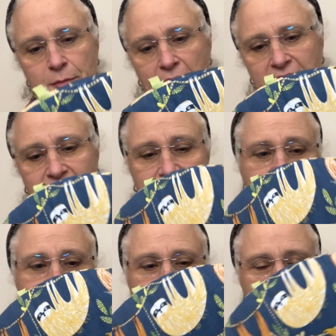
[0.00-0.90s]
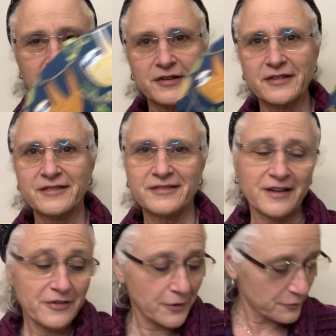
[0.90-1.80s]
I just thought it was a
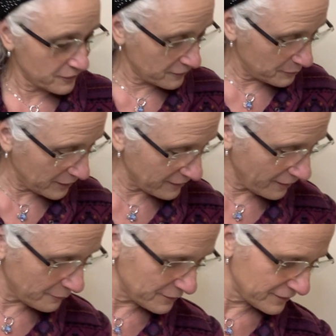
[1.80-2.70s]
good pickup.